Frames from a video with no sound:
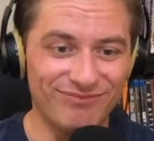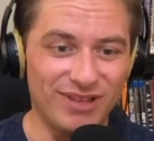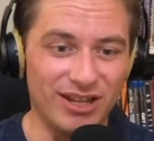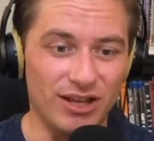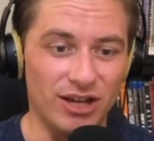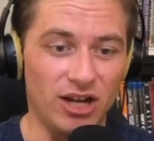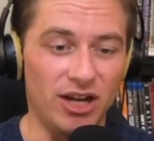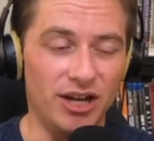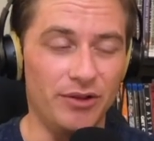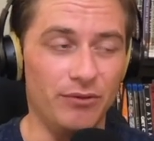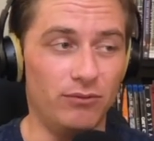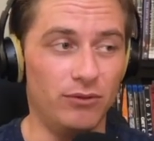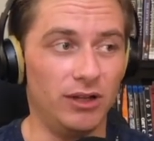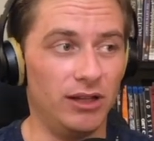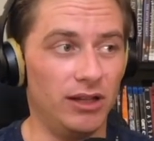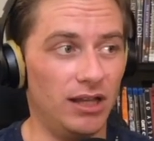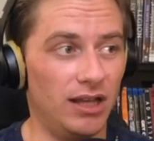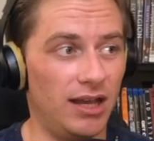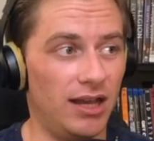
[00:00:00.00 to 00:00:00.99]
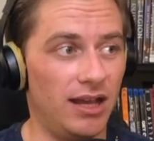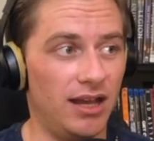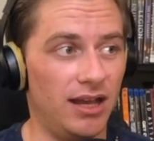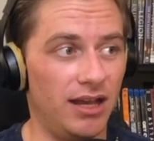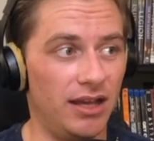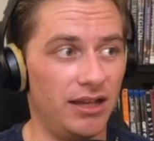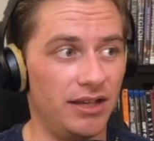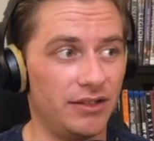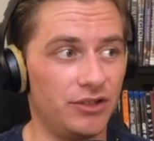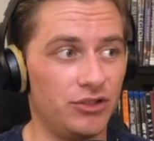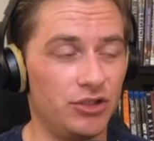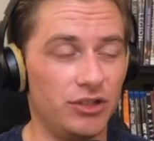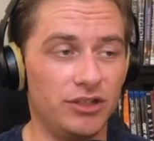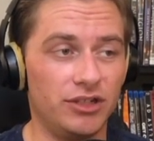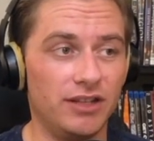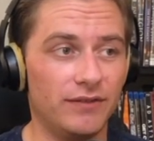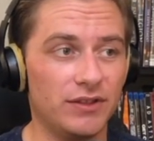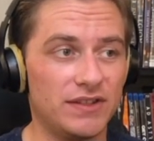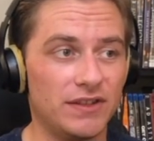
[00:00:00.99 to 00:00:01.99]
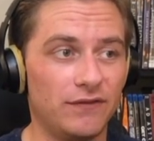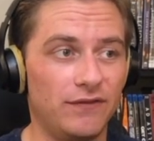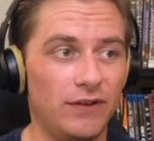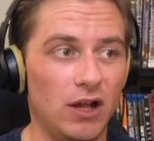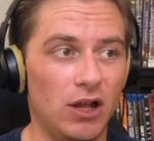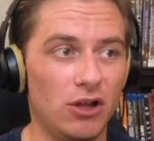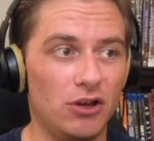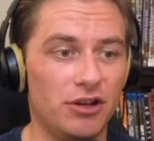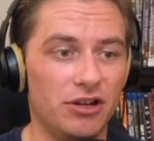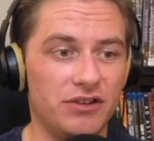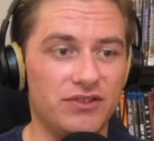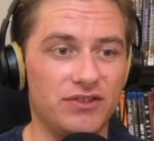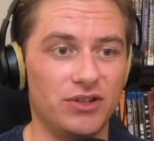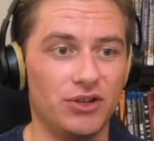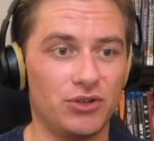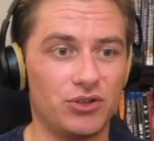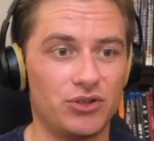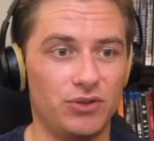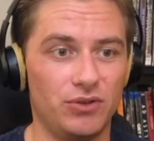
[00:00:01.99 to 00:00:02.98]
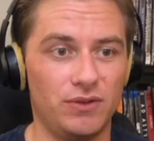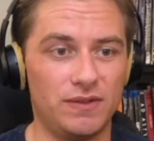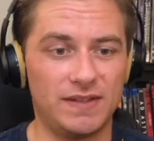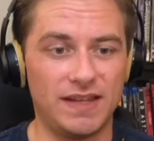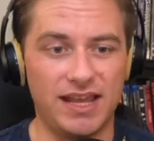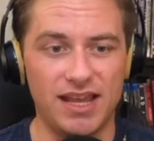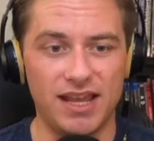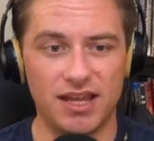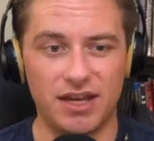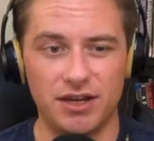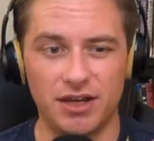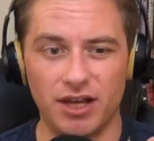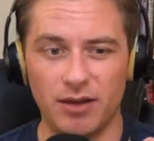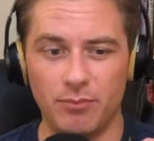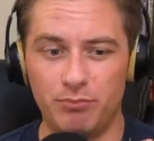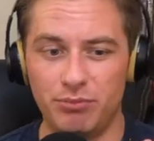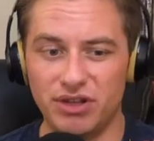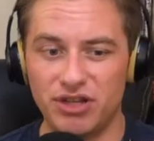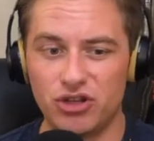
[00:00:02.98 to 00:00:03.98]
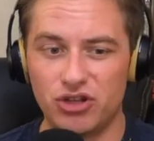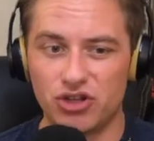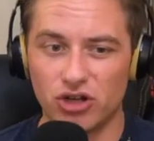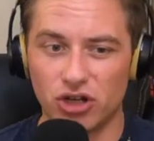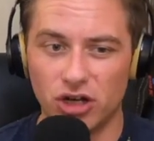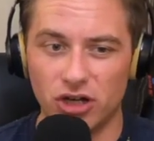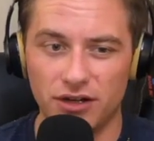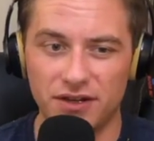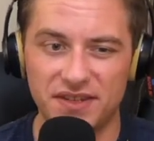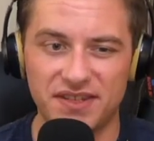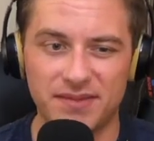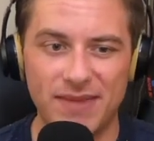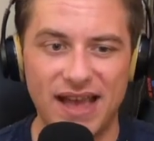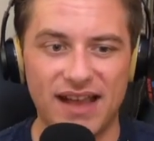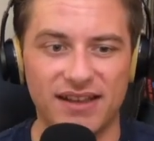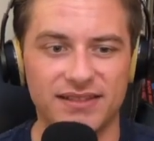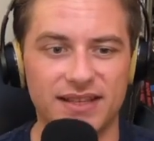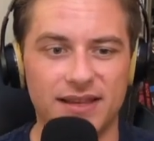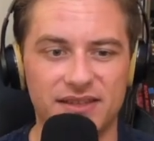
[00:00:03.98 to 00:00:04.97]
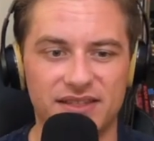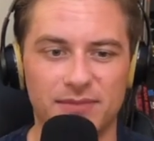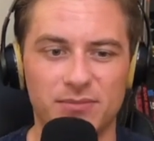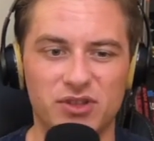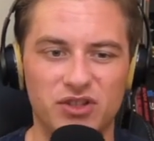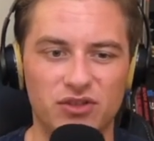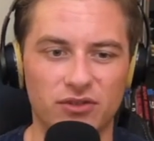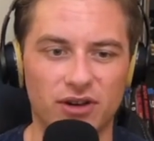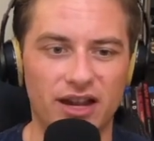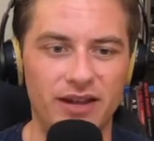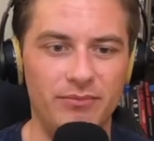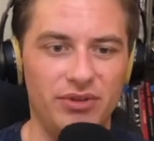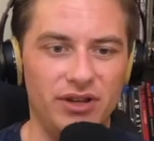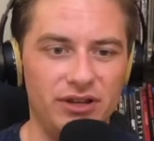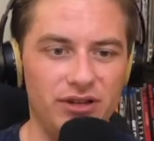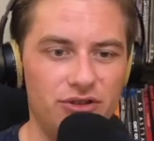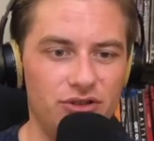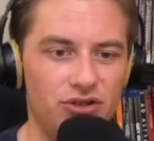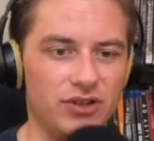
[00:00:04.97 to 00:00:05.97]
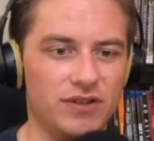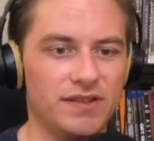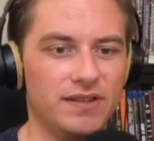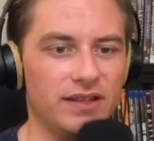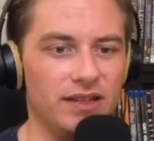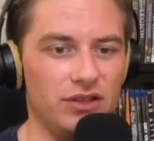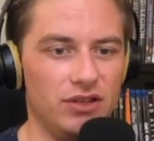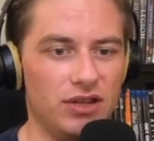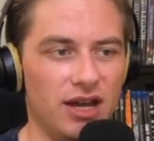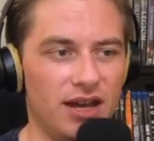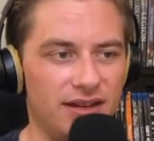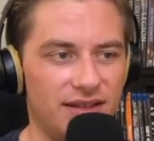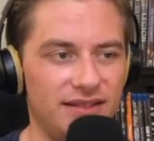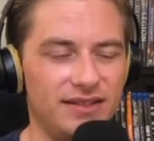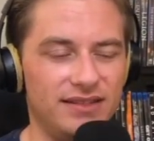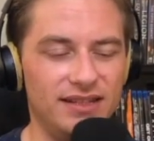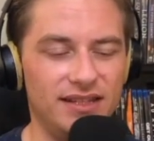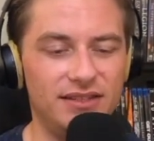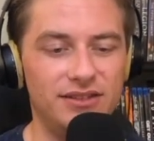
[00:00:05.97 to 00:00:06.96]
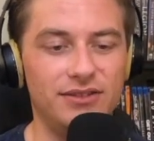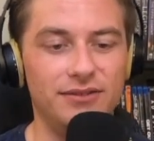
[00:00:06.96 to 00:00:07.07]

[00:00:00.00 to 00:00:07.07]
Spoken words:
All right. Well, give us a follow on our socials, and be sure to smack that subscribe button, just like Giannis did to